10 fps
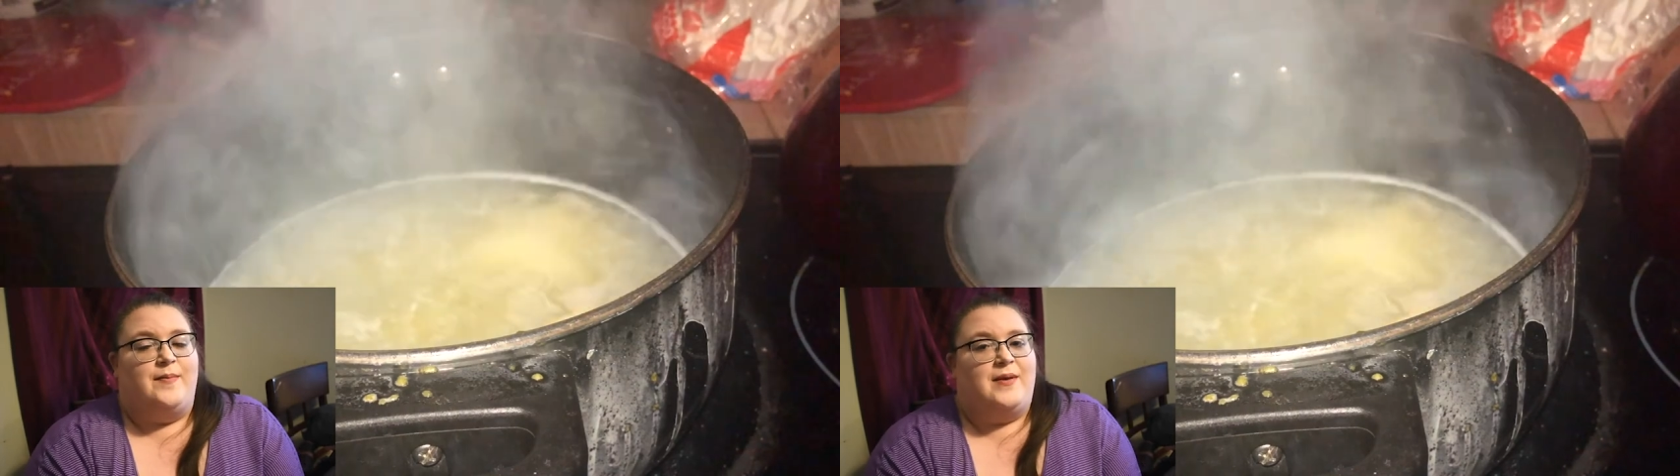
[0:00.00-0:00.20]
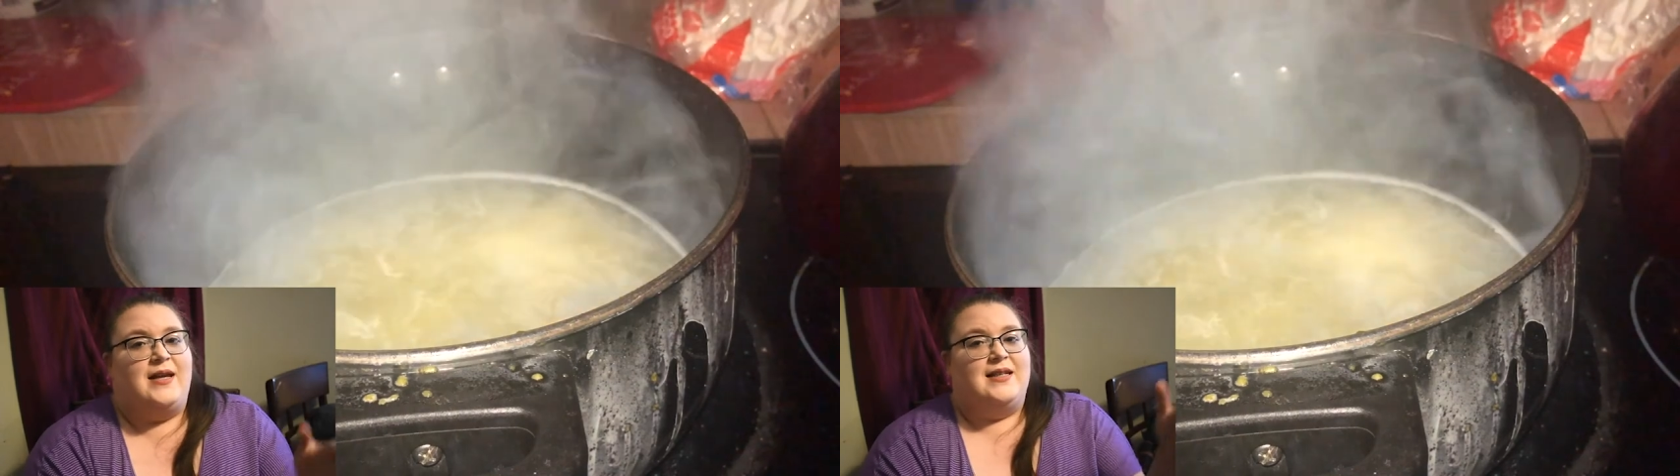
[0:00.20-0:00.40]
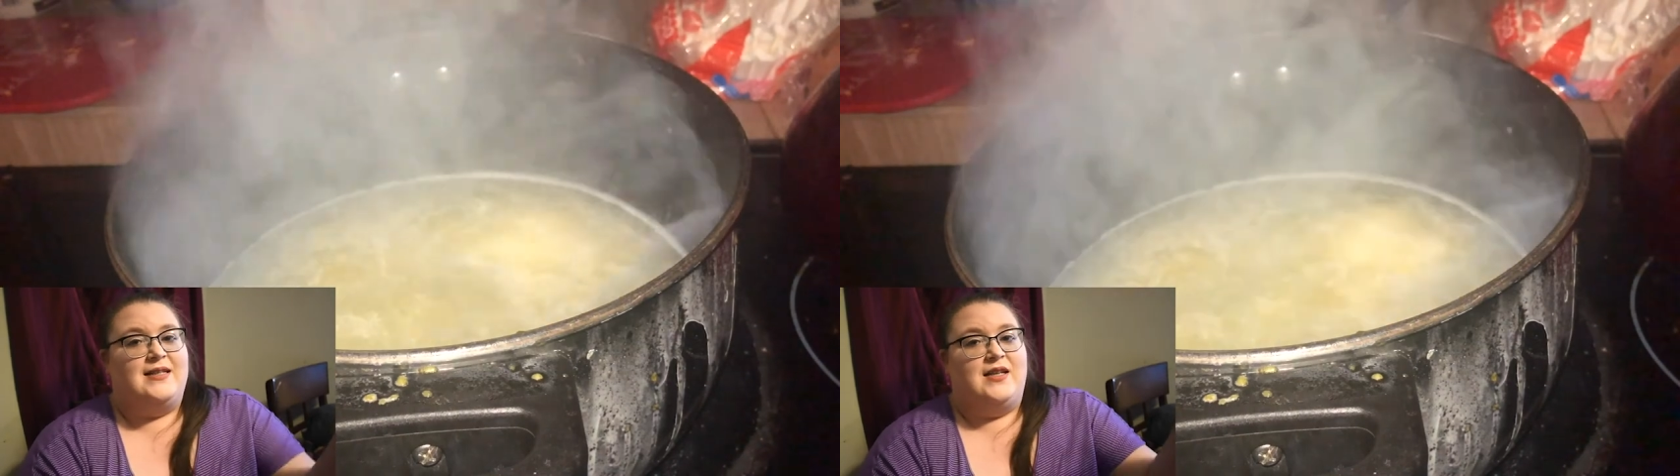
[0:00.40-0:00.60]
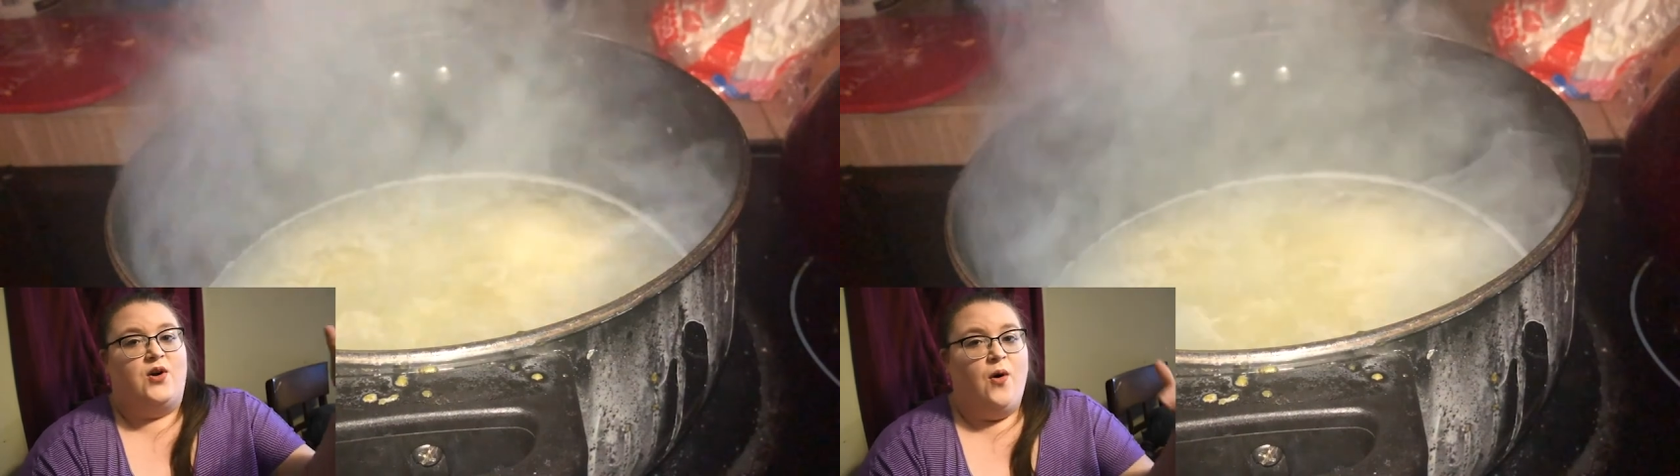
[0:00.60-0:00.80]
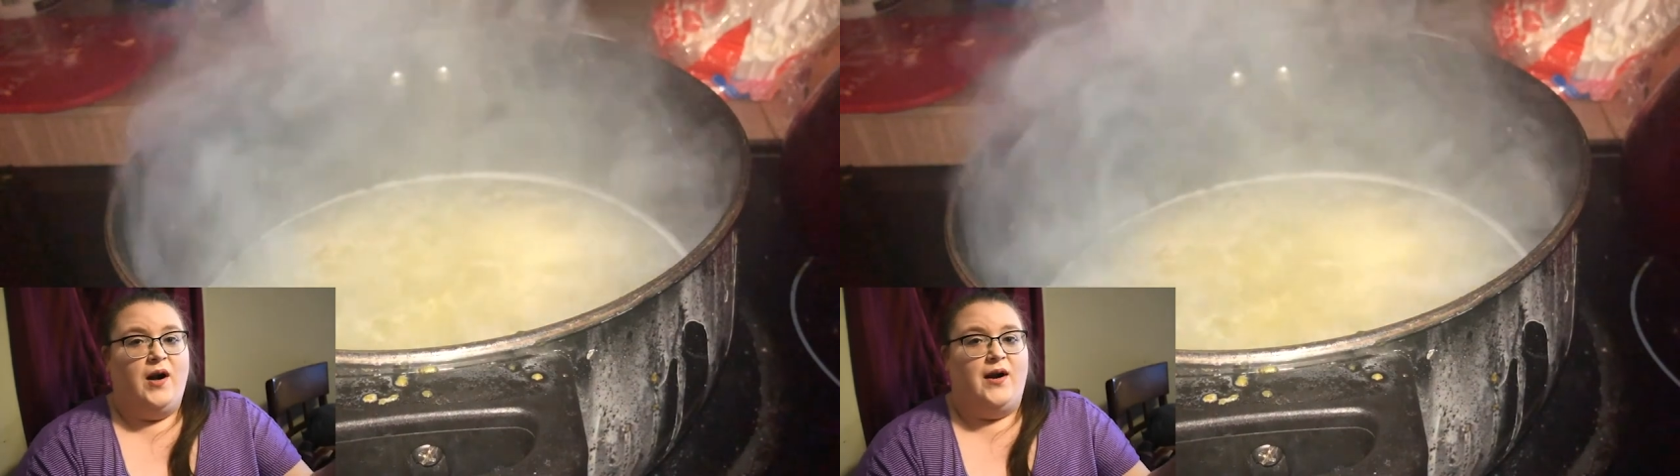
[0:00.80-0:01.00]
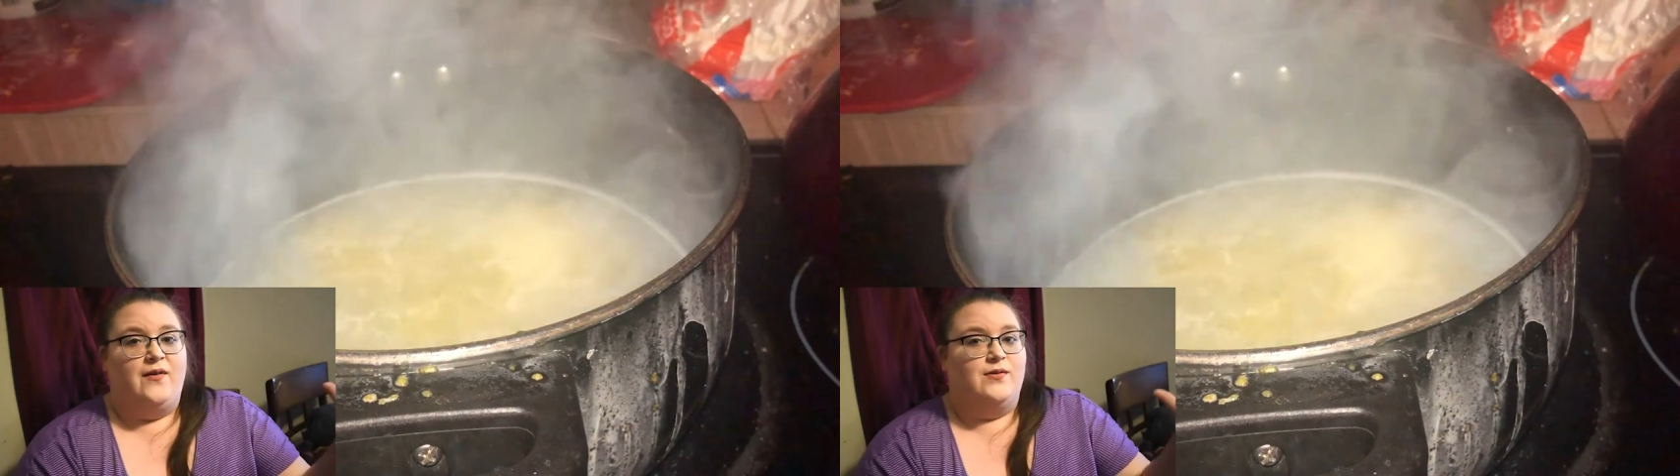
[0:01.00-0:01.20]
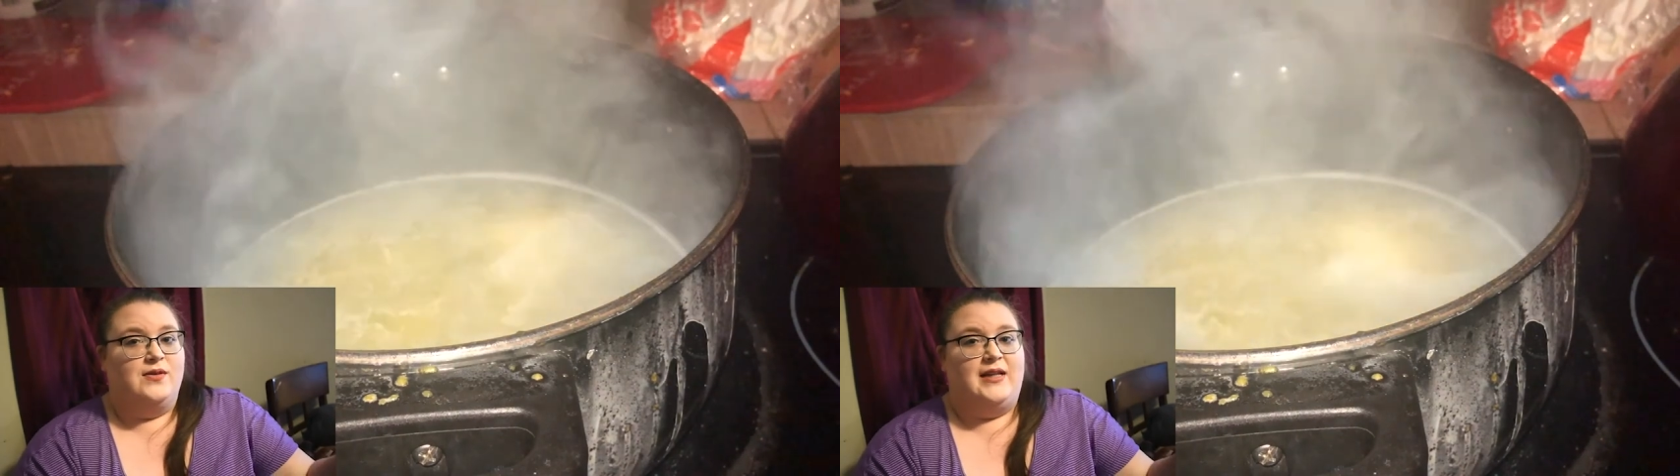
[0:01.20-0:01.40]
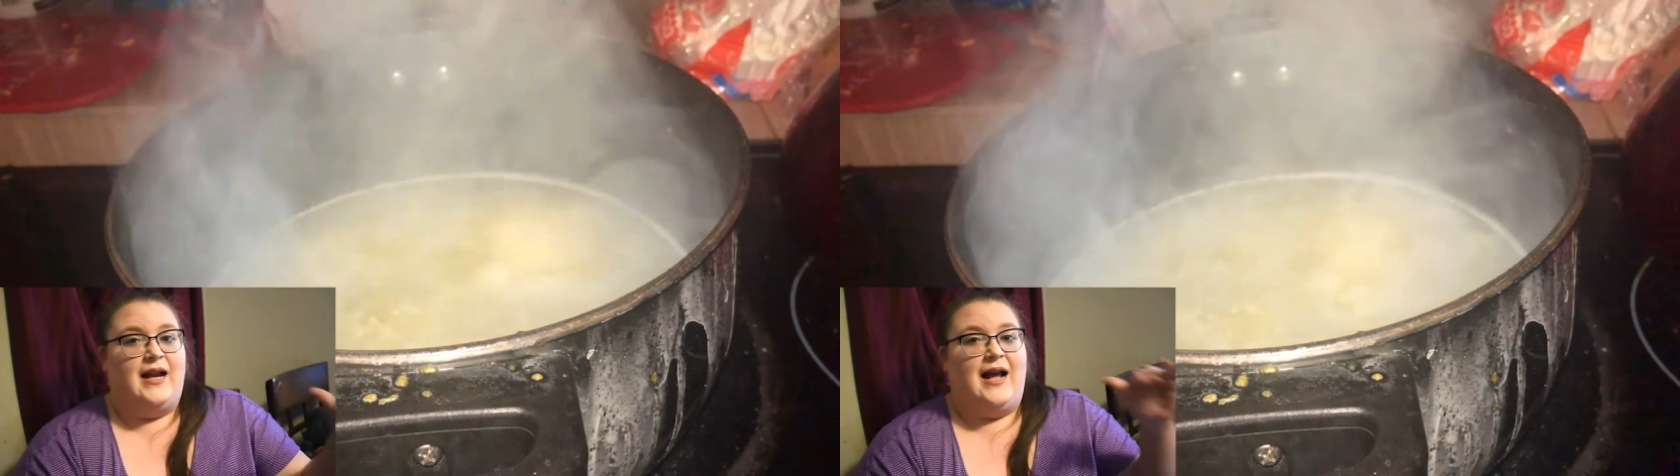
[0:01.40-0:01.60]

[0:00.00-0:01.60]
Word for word: because the coroner ruled it